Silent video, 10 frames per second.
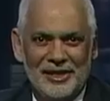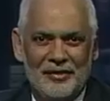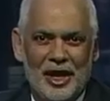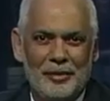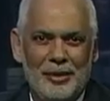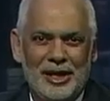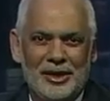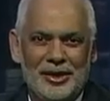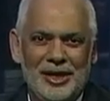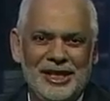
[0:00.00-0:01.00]

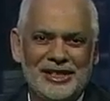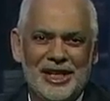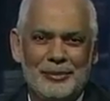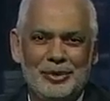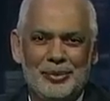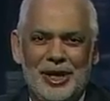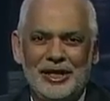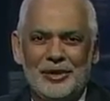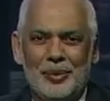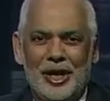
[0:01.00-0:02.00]
Environmental learning has helped to
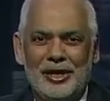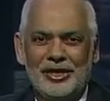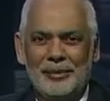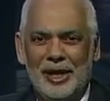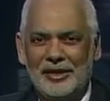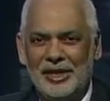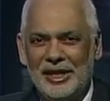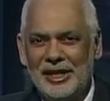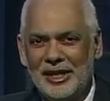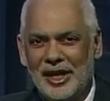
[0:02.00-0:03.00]
raise awareness about
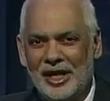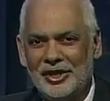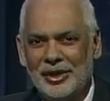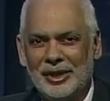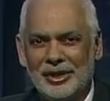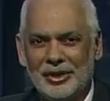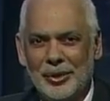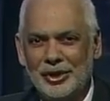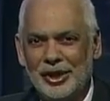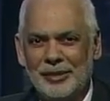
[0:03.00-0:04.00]
the ecological and
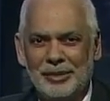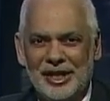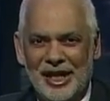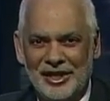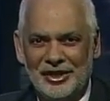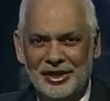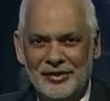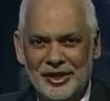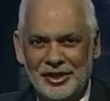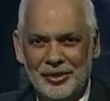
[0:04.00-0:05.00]
social implications
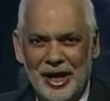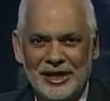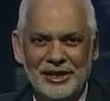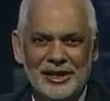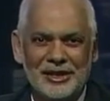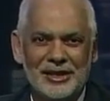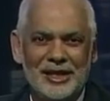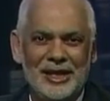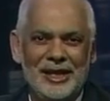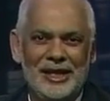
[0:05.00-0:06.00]
of this crisis.
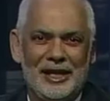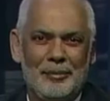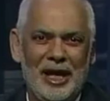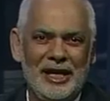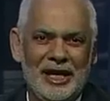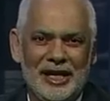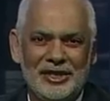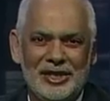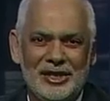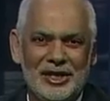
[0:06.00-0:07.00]
In many
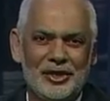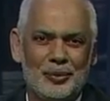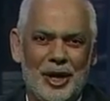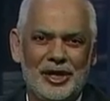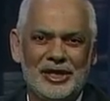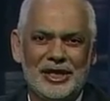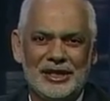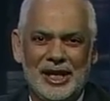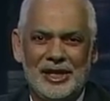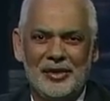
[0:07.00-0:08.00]
cases, this awareness
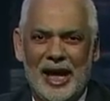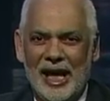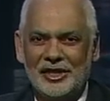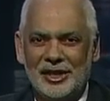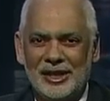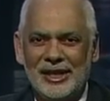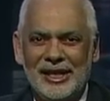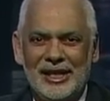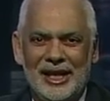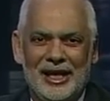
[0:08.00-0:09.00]
has led to action,
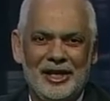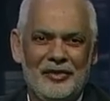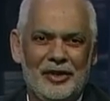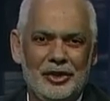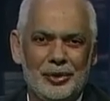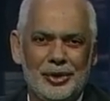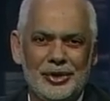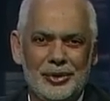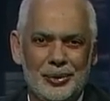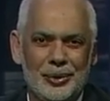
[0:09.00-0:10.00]
and
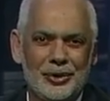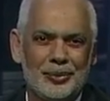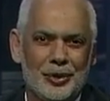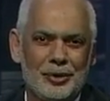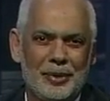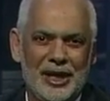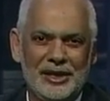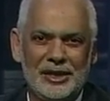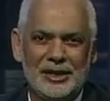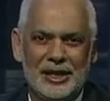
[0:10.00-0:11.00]
individuals, schools,
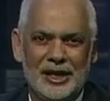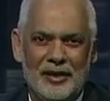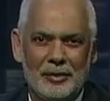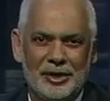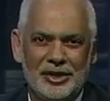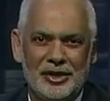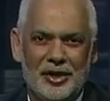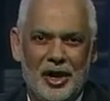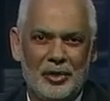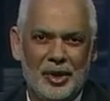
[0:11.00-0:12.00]
workplaces, and governments
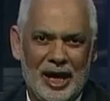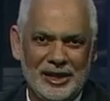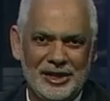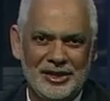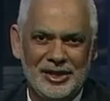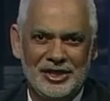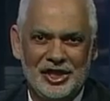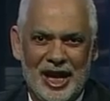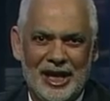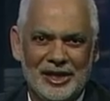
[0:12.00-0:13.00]
are all rising to the
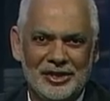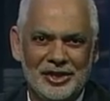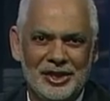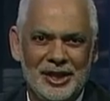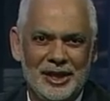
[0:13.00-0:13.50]
challenge.